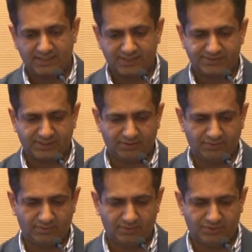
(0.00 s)

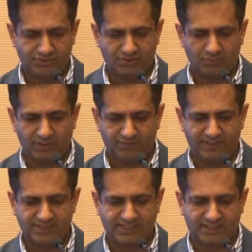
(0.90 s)
So during one of
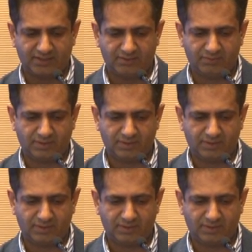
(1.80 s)
these echo